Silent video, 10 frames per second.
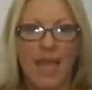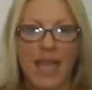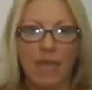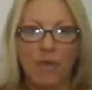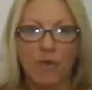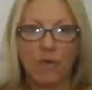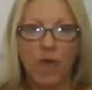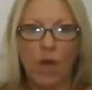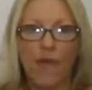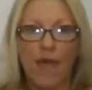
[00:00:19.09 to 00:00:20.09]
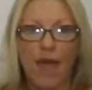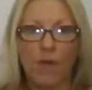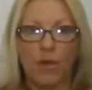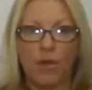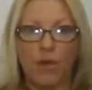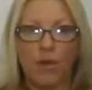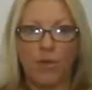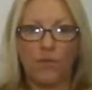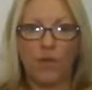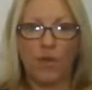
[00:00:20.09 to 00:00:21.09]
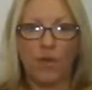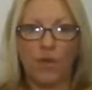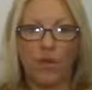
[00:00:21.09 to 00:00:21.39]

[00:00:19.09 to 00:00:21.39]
Typical roles that I will recruit for